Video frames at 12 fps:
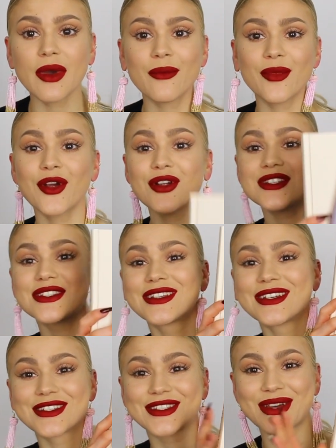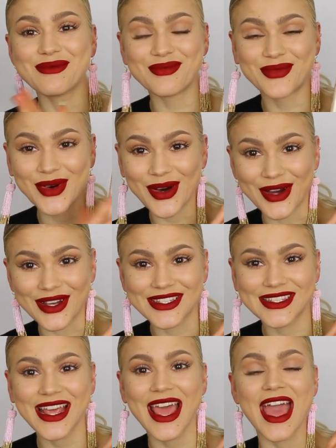members. Some
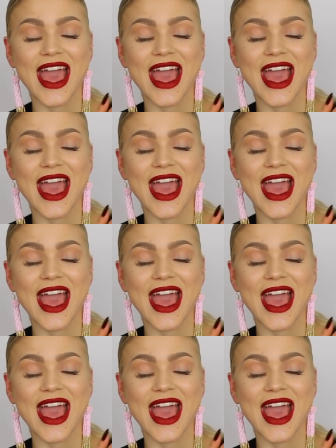books.